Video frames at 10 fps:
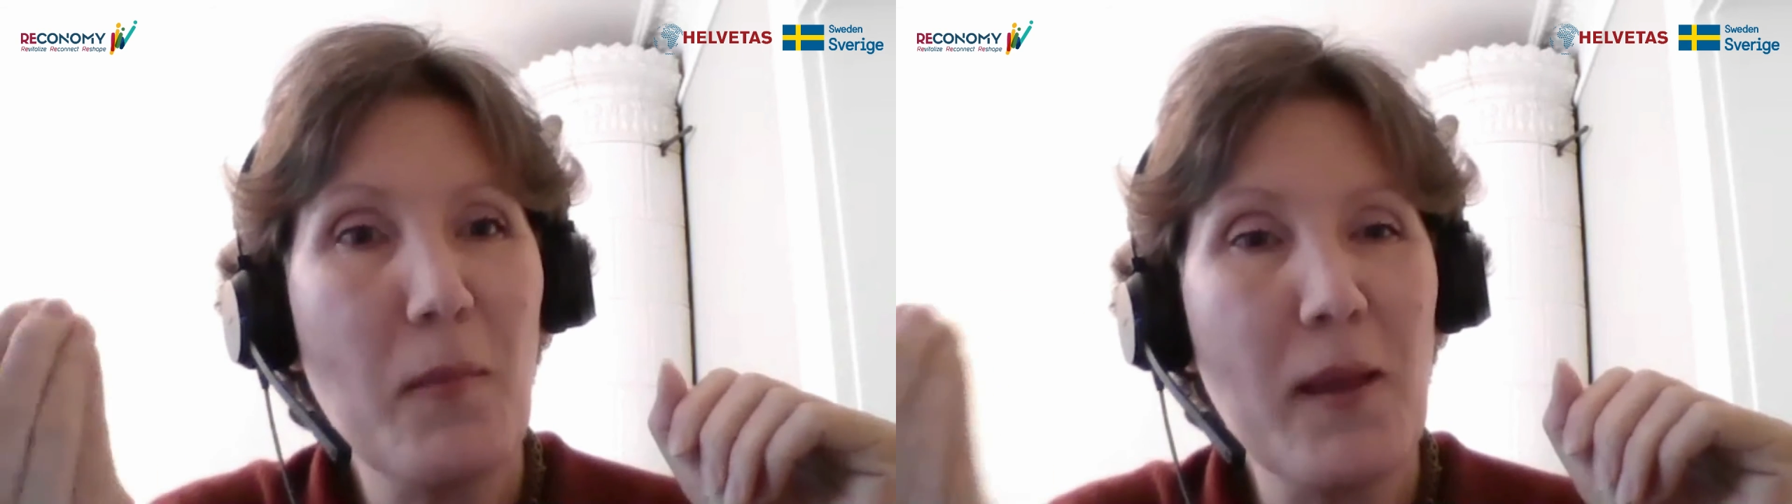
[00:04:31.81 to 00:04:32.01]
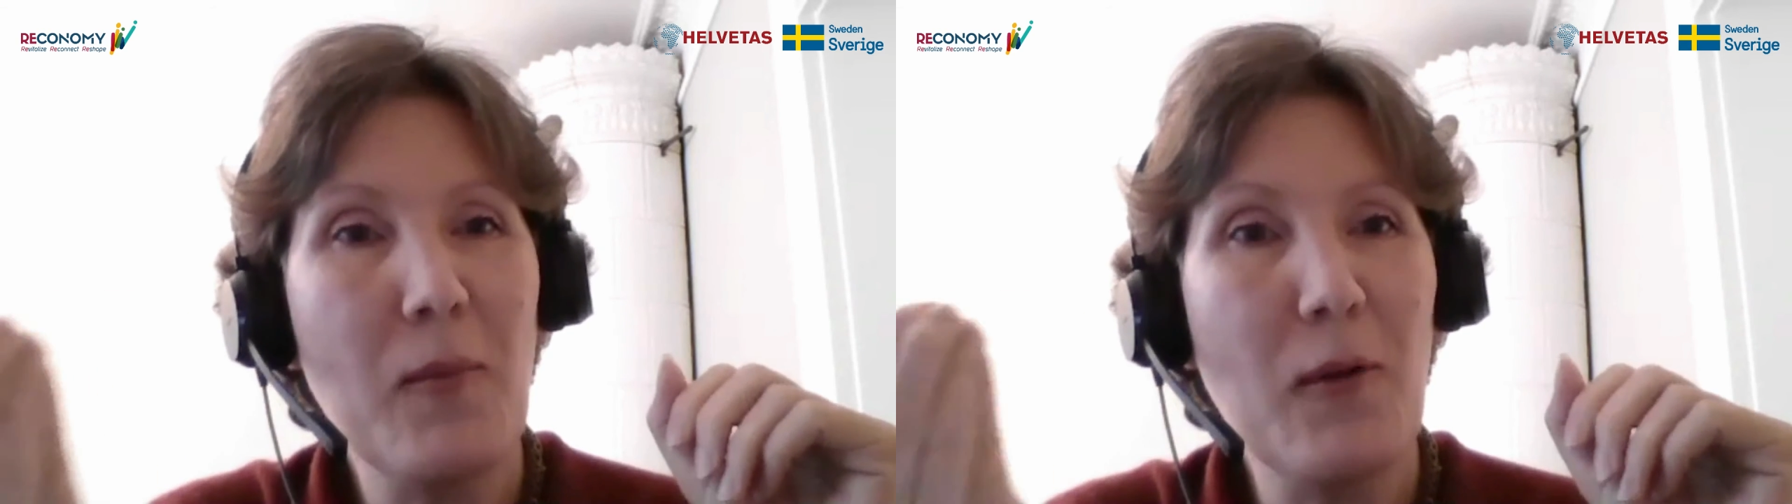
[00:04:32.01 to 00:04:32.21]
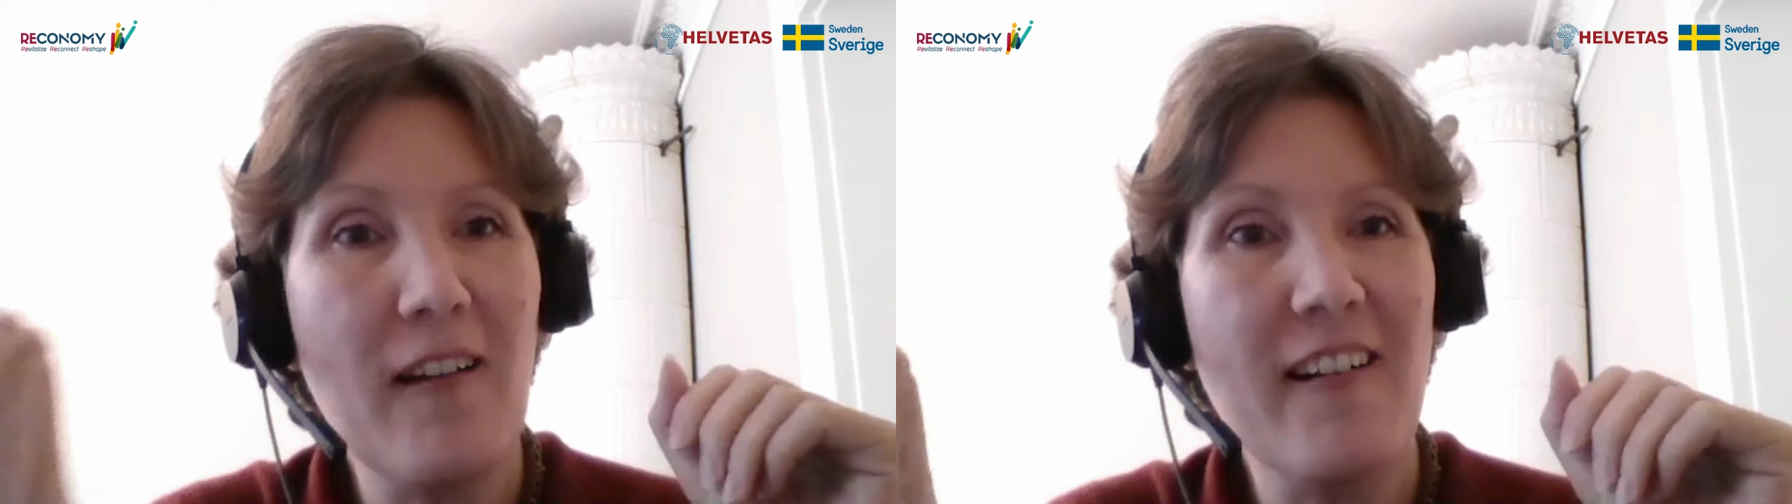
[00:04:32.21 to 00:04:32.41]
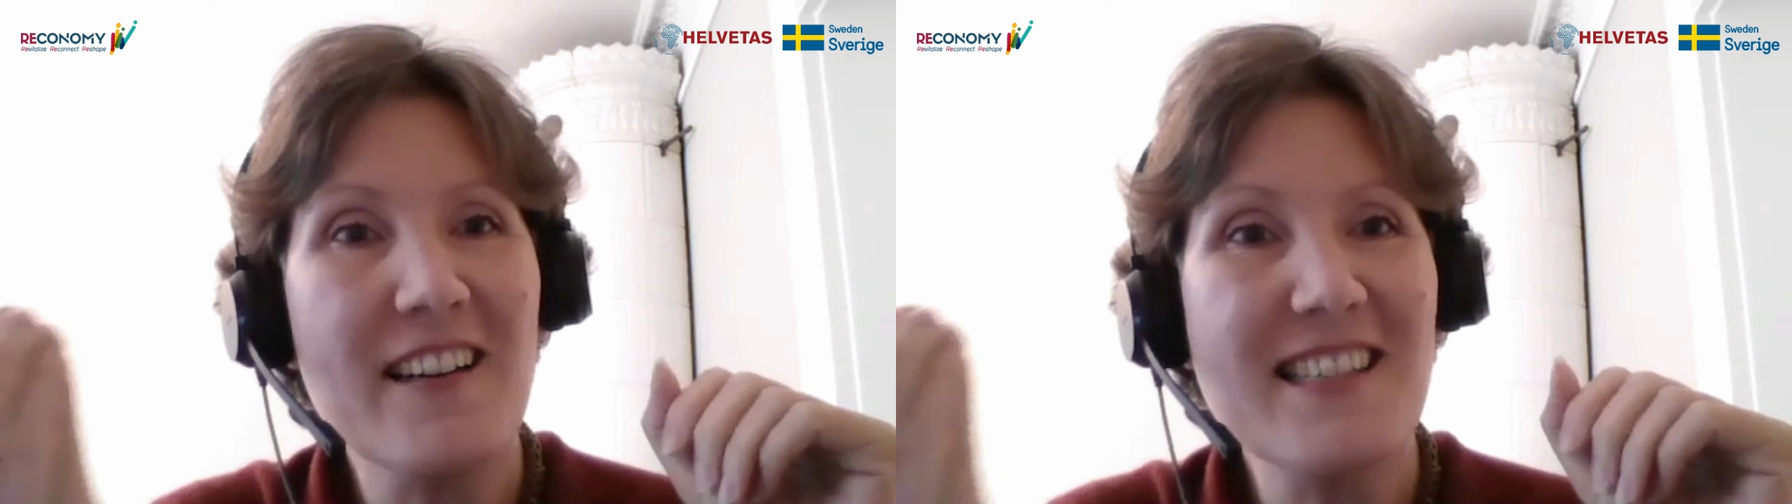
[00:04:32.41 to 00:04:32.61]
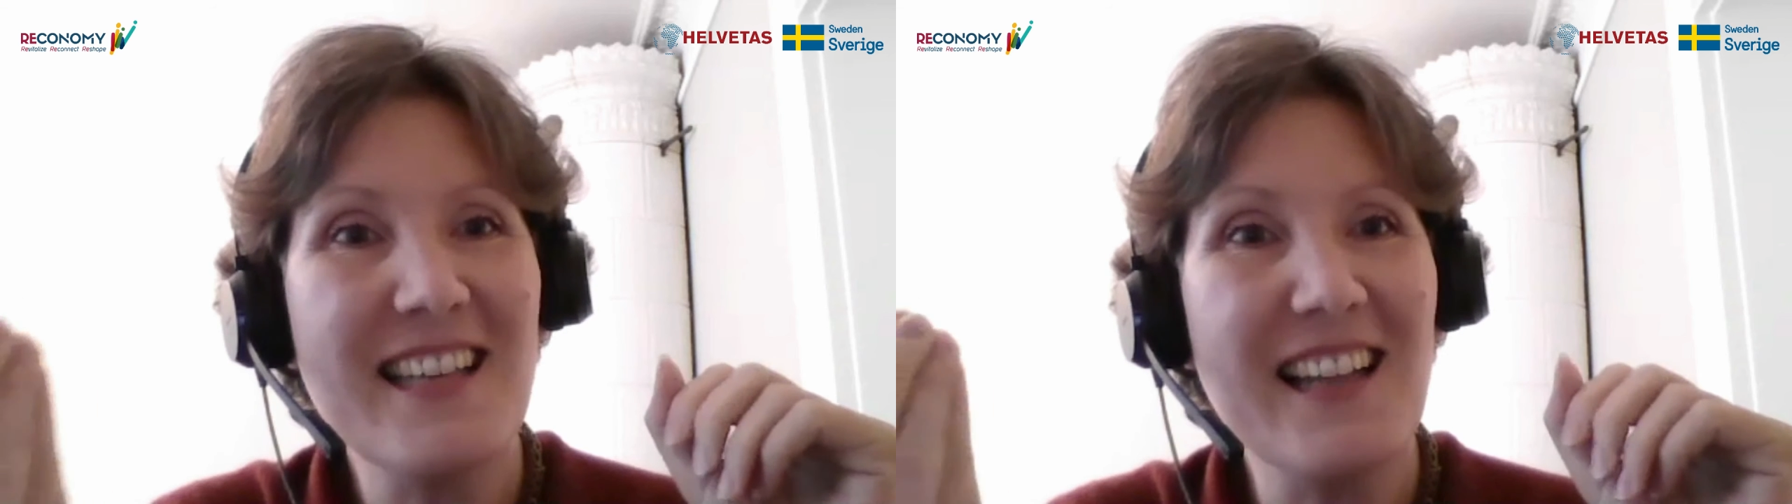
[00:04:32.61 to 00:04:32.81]
people are
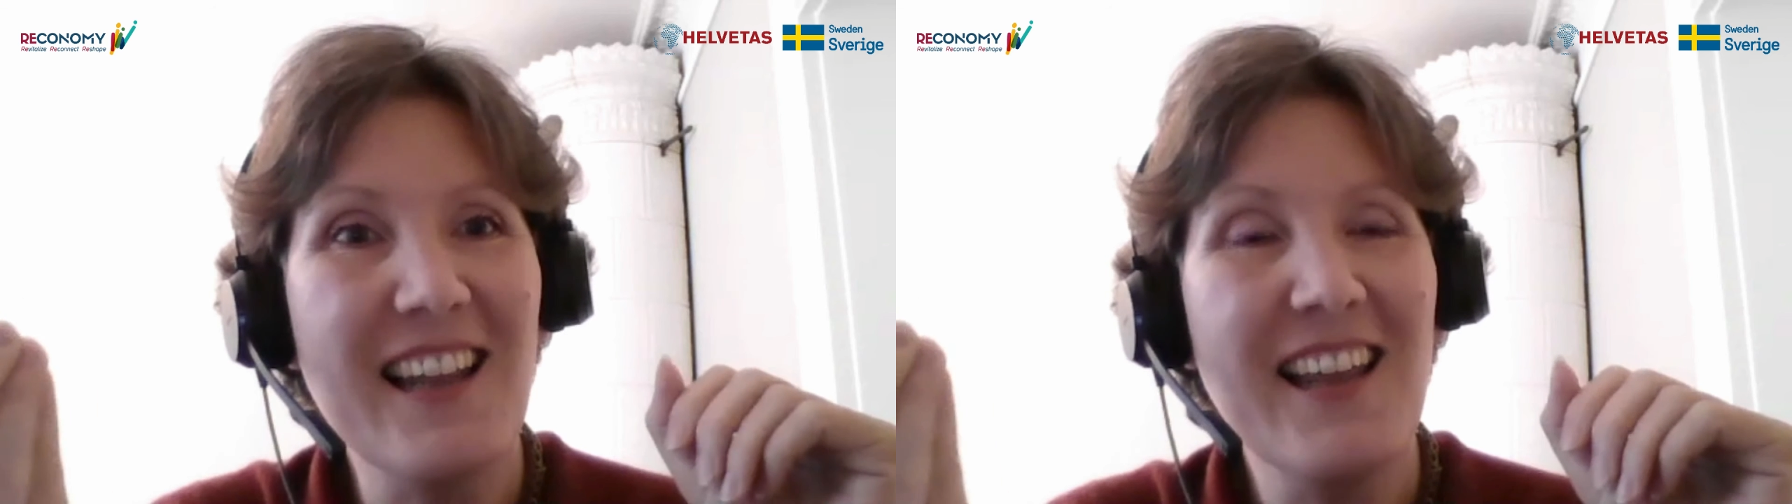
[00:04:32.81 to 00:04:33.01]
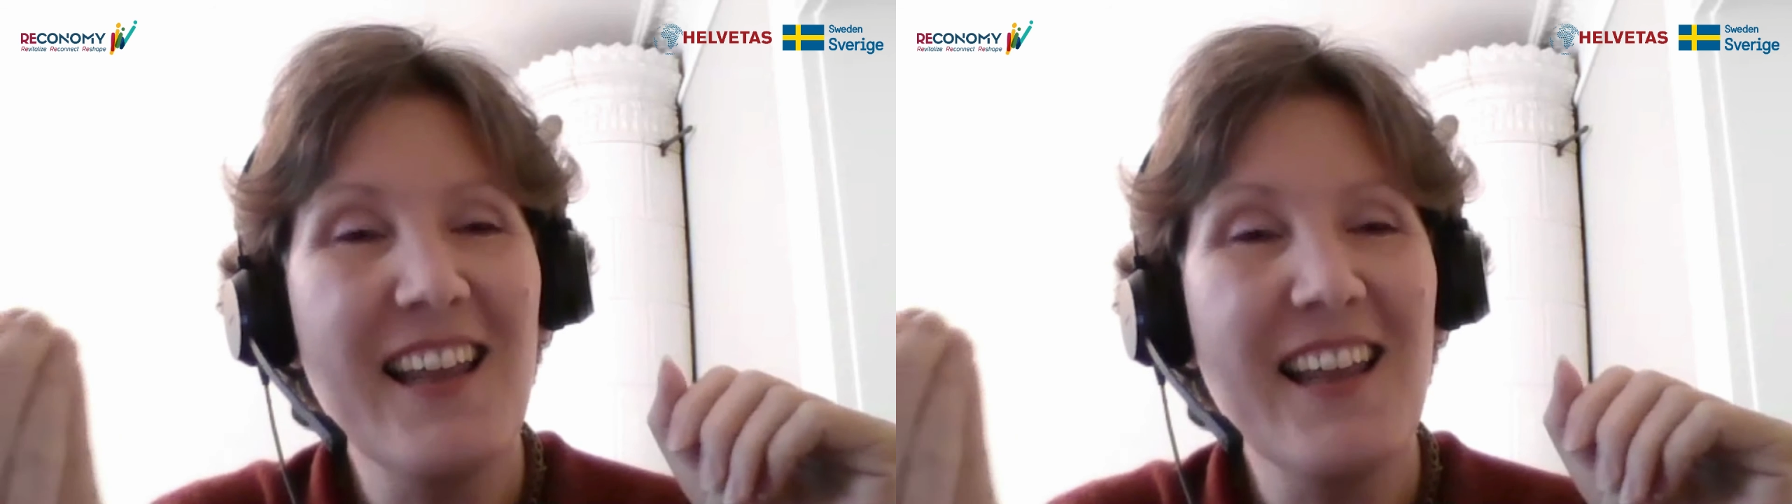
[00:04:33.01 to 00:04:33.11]
still